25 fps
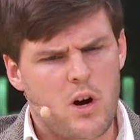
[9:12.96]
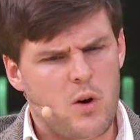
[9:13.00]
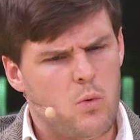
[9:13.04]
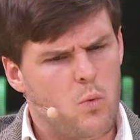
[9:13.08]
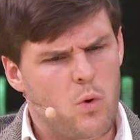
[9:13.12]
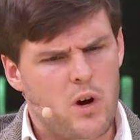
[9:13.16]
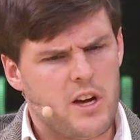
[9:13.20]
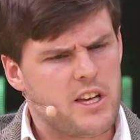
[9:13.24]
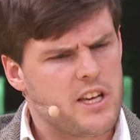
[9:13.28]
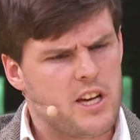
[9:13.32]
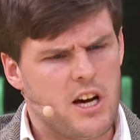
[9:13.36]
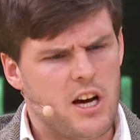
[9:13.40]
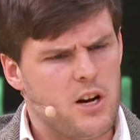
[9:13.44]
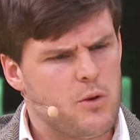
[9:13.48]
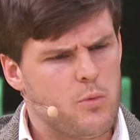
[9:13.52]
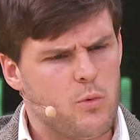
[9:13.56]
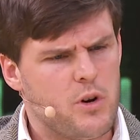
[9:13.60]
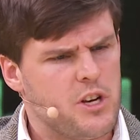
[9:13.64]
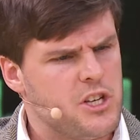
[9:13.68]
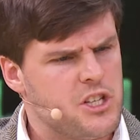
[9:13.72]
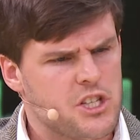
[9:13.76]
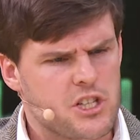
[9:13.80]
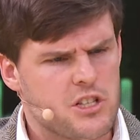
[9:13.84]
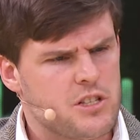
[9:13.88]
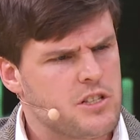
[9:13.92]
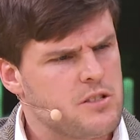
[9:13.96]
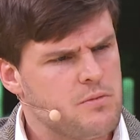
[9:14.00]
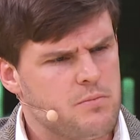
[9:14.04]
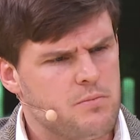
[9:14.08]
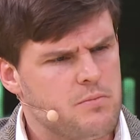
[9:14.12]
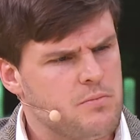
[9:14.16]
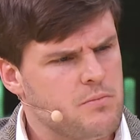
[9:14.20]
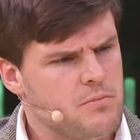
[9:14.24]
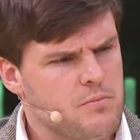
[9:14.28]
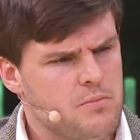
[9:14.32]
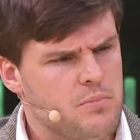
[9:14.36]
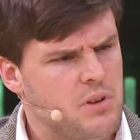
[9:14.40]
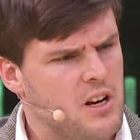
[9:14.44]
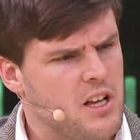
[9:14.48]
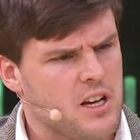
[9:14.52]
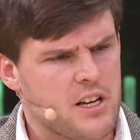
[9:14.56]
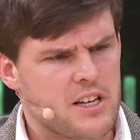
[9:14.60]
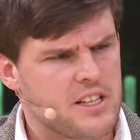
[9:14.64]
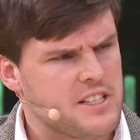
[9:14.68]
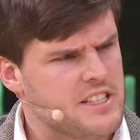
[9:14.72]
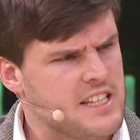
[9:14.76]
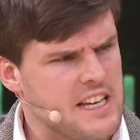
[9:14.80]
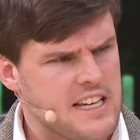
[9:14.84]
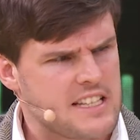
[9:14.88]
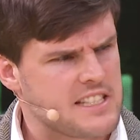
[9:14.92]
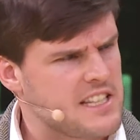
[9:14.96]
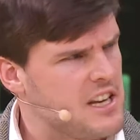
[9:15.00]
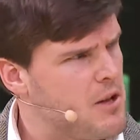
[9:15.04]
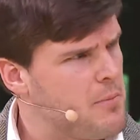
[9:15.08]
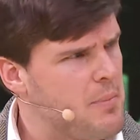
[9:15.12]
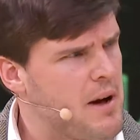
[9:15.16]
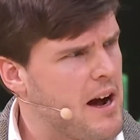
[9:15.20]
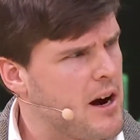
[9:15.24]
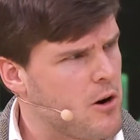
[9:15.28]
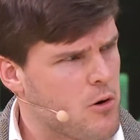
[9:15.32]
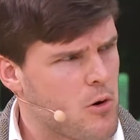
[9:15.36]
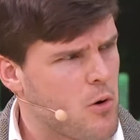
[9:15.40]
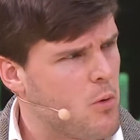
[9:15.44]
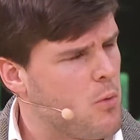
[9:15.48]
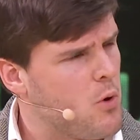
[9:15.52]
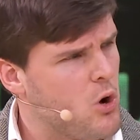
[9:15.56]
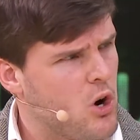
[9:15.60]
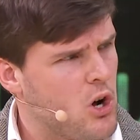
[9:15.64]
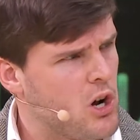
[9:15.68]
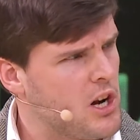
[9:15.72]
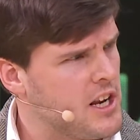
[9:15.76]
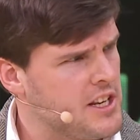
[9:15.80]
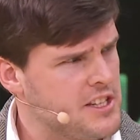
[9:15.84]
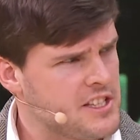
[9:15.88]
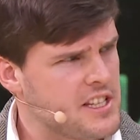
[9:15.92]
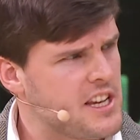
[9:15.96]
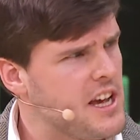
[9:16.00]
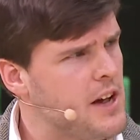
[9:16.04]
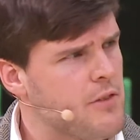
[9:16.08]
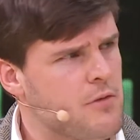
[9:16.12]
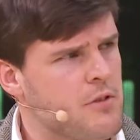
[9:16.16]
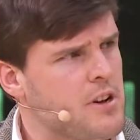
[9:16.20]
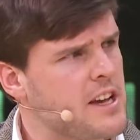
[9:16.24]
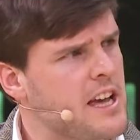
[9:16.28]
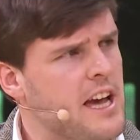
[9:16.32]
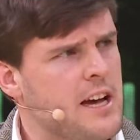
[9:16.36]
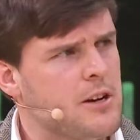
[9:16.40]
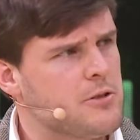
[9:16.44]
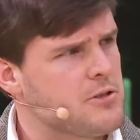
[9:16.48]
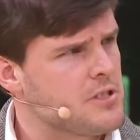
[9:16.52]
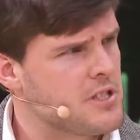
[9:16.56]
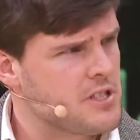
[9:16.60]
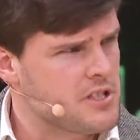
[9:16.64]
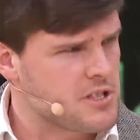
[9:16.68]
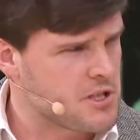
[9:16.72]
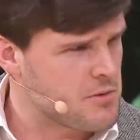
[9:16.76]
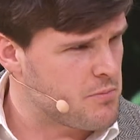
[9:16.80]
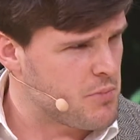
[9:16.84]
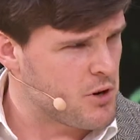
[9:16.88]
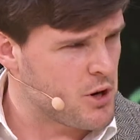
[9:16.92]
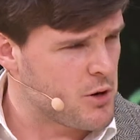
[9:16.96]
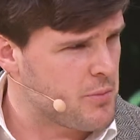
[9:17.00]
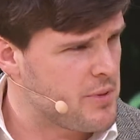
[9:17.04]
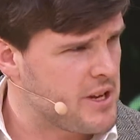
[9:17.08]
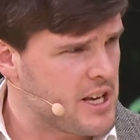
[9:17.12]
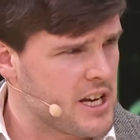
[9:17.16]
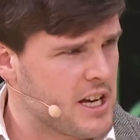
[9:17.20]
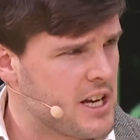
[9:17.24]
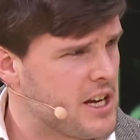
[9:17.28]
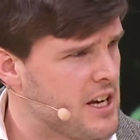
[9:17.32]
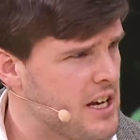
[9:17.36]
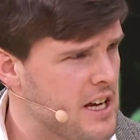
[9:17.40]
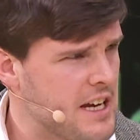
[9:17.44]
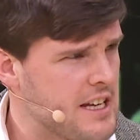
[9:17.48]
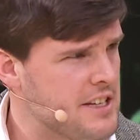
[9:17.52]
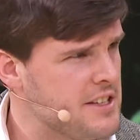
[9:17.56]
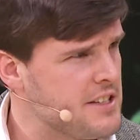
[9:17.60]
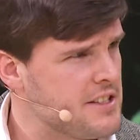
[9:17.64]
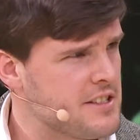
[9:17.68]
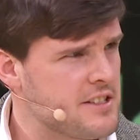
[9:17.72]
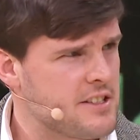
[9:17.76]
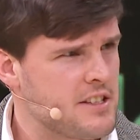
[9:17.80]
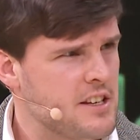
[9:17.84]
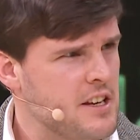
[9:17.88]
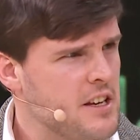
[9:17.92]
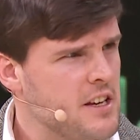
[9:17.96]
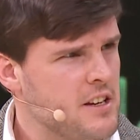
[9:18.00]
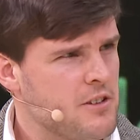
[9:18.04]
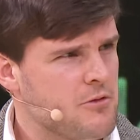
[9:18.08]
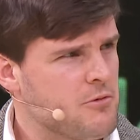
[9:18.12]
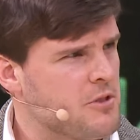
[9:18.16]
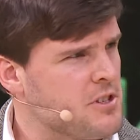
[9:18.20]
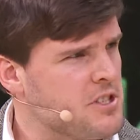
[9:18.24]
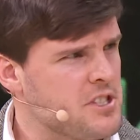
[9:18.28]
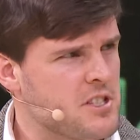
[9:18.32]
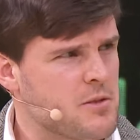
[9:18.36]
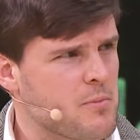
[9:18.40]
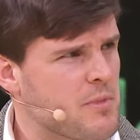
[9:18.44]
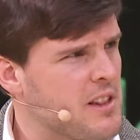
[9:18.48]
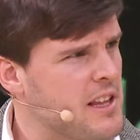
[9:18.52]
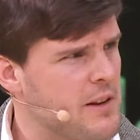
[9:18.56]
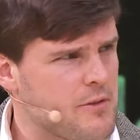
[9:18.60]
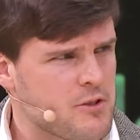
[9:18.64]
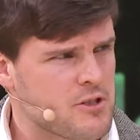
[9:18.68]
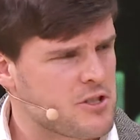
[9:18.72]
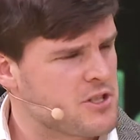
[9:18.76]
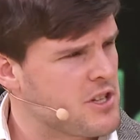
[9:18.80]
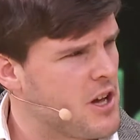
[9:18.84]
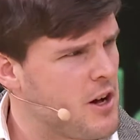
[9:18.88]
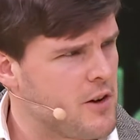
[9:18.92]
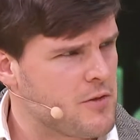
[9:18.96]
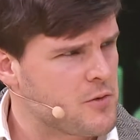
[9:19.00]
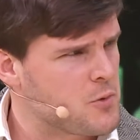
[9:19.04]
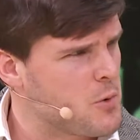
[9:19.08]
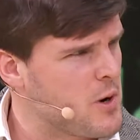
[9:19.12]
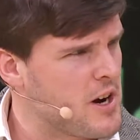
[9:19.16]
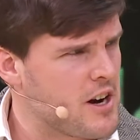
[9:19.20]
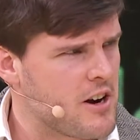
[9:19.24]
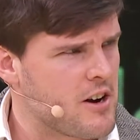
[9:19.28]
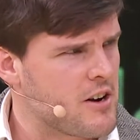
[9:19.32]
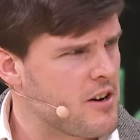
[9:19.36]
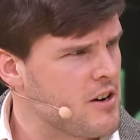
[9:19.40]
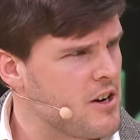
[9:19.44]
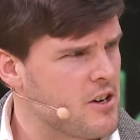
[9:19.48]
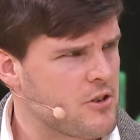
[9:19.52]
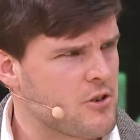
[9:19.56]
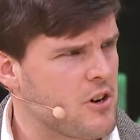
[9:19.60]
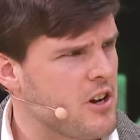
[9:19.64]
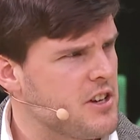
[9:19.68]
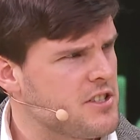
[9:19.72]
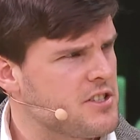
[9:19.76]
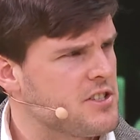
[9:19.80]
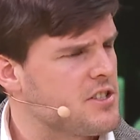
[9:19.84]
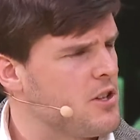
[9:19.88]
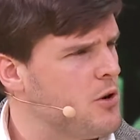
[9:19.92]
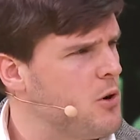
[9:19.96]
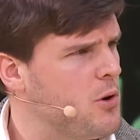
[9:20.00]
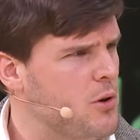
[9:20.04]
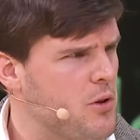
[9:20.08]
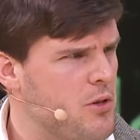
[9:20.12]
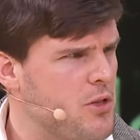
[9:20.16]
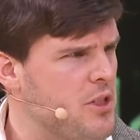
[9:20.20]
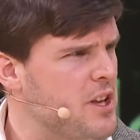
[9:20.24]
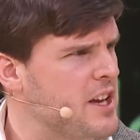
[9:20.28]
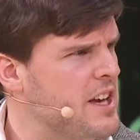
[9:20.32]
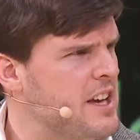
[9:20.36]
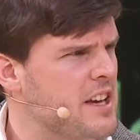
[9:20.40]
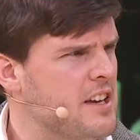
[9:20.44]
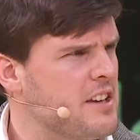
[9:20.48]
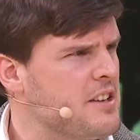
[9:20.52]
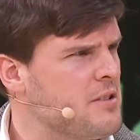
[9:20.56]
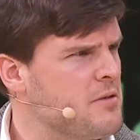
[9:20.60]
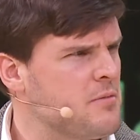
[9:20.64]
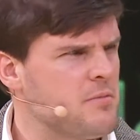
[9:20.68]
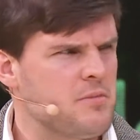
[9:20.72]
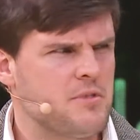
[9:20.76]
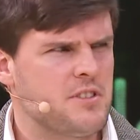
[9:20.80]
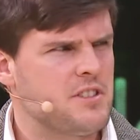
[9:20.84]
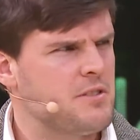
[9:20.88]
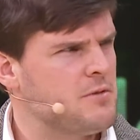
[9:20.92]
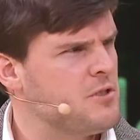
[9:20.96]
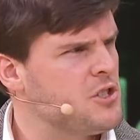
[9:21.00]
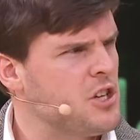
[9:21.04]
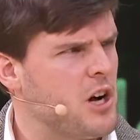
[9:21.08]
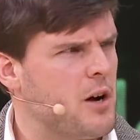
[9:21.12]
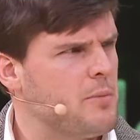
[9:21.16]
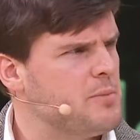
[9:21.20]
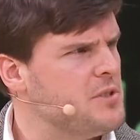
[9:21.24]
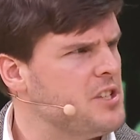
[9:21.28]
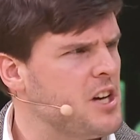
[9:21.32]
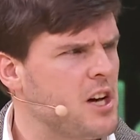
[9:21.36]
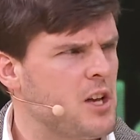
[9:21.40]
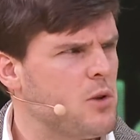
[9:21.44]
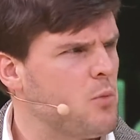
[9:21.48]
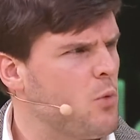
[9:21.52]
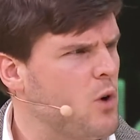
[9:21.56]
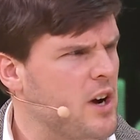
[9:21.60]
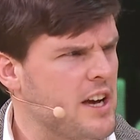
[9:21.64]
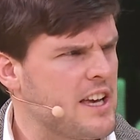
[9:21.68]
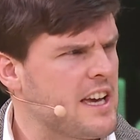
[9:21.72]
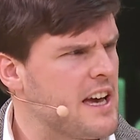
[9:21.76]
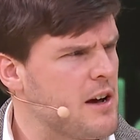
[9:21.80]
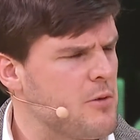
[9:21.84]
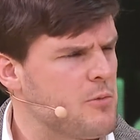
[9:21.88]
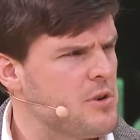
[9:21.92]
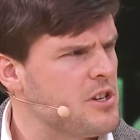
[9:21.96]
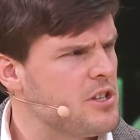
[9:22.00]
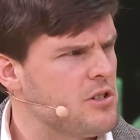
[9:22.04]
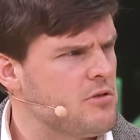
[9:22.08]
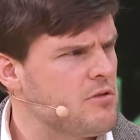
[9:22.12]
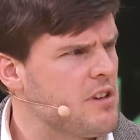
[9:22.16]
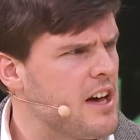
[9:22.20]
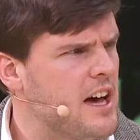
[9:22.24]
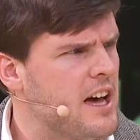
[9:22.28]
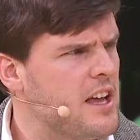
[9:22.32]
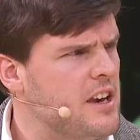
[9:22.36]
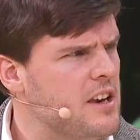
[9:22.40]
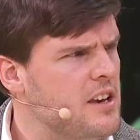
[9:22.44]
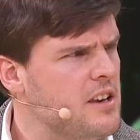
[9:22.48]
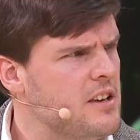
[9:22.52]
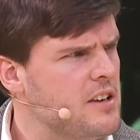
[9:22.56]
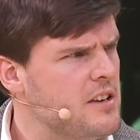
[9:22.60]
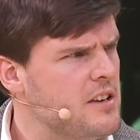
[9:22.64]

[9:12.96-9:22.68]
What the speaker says: Why can't we just plug a Tesla Powerwall into every house in suburbia and run some clever software across the whole thing and job done? Why can't we do that?